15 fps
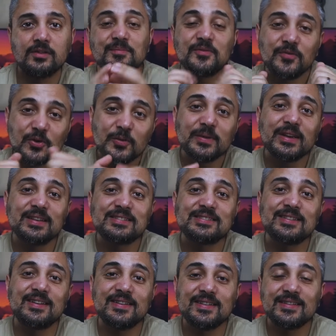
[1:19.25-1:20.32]
Before we get
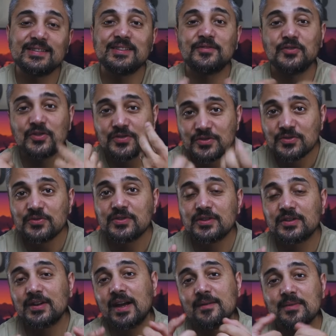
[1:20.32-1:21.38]
started, if you're new
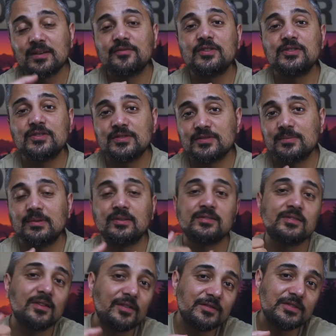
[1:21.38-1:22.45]
here, I make videos about
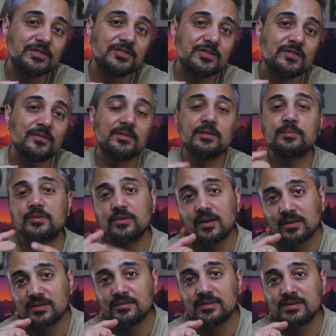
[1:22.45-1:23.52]
software engineering,
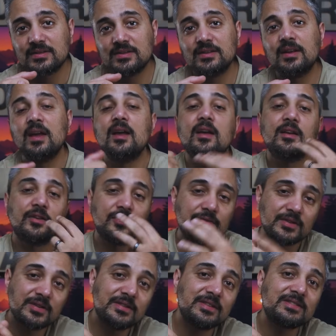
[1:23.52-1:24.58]
productivity,
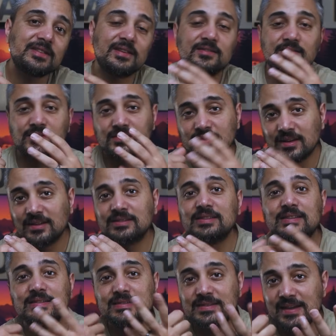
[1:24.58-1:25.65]
careers and success
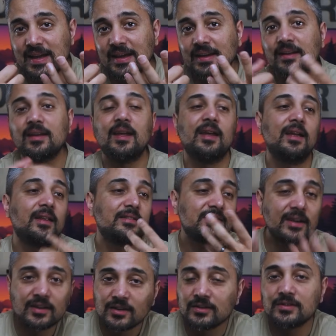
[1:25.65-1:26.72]
in tech and
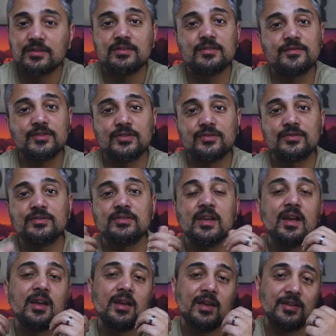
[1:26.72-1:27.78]
technical interviews.
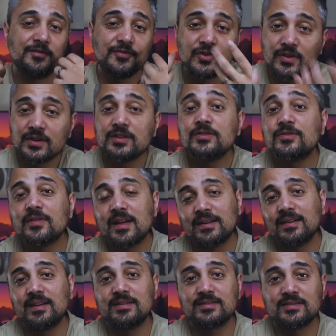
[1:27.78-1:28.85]
And if you're into
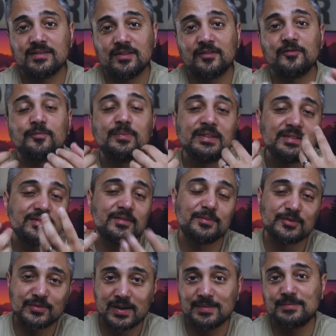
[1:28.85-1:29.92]
that kind of stuff, please
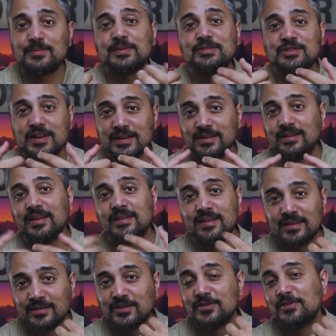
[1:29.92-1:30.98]
subscribe to my channel and
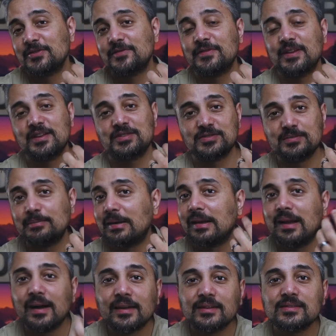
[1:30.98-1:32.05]
hit the notification
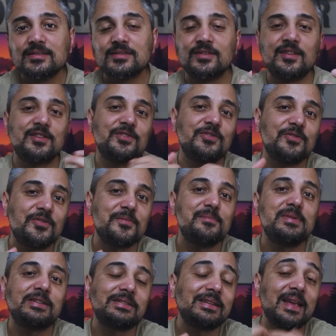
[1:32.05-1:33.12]
bell icon so that you don't
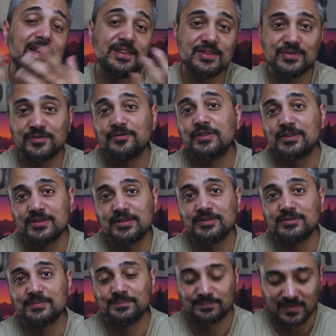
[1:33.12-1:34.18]
miss any new
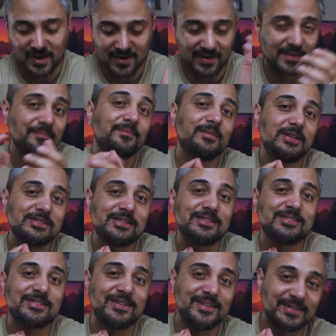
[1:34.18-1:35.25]
videos. All right, let's
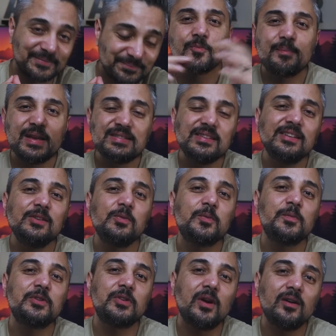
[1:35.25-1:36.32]
get started. So basically, when
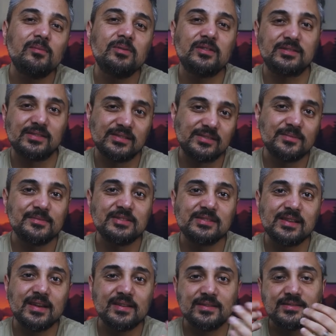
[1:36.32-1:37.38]
we talk about system
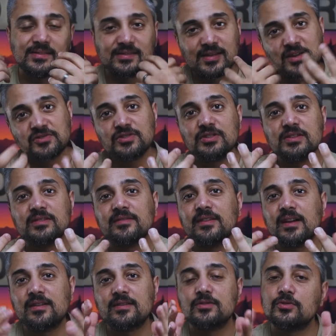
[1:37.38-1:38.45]
design, it's essentially
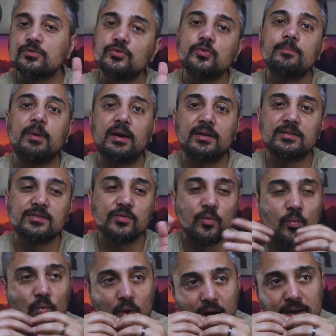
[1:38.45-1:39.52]
divided into two parts.
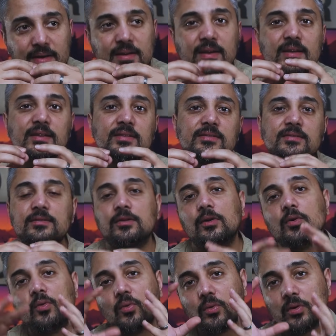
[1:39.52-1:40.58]
One is the
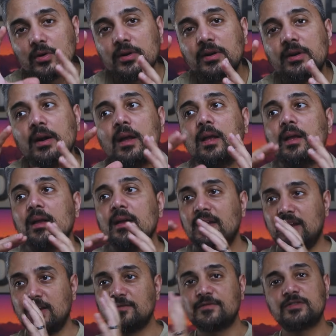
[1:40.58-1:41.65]
core
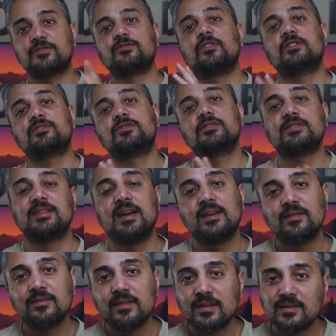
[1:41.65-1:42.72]
infrastructure
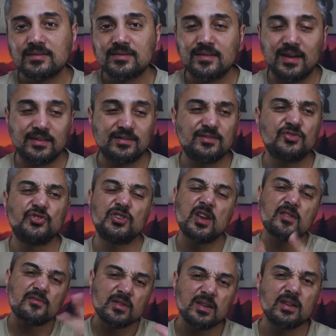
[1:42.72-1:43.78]
side of things. That's
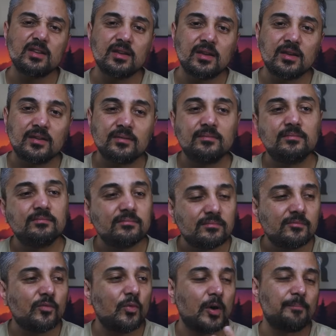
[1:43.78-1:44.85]
generally
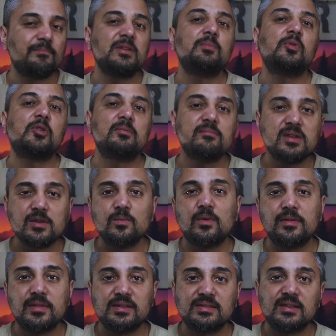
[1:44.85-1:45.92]
what people mean
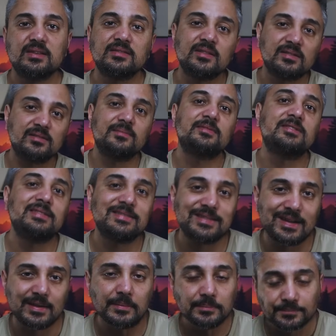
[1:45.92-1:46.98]
when they say systems
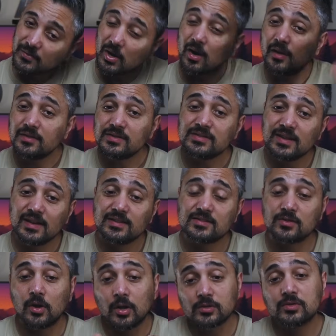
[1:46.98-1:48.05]
design. The other side
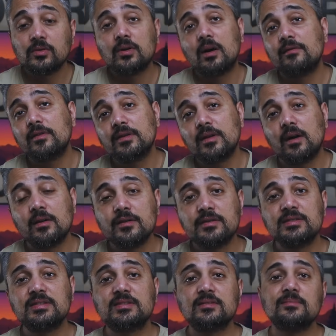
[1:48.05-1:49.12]
is also covered under
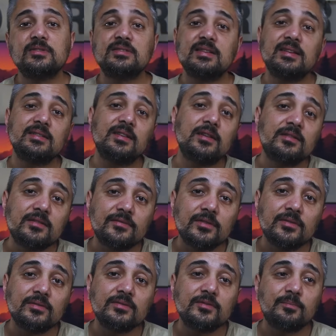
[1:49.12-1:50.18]
system design
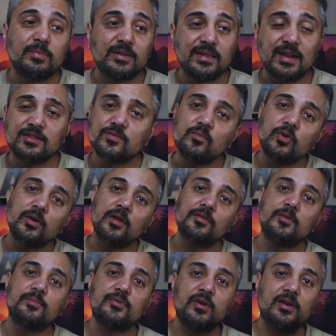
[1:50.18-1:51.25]
interviews, but that's more on
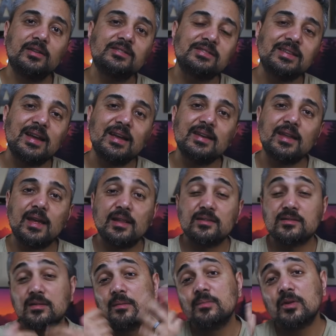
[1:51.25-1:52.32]
the product side. And
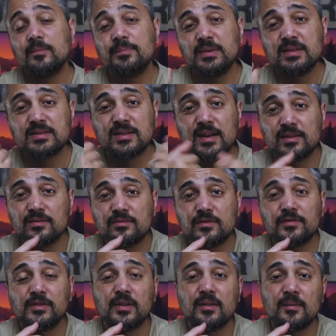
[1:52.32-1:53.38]
some companies like to
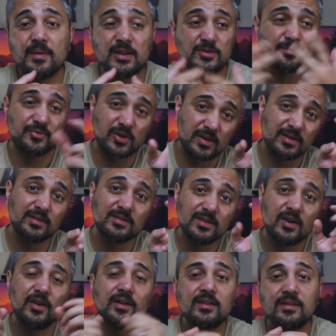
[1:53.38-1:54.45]
refer them as product
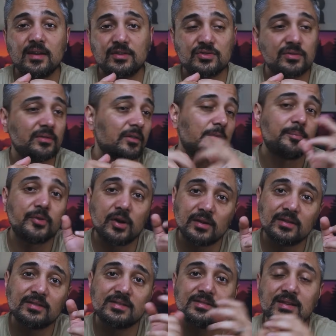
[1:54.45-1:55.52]
architecture or
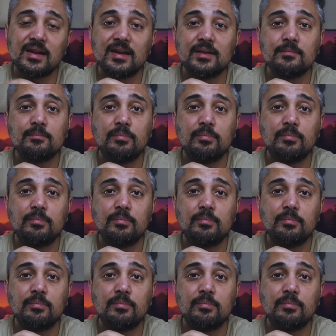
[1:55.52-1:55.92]
product design.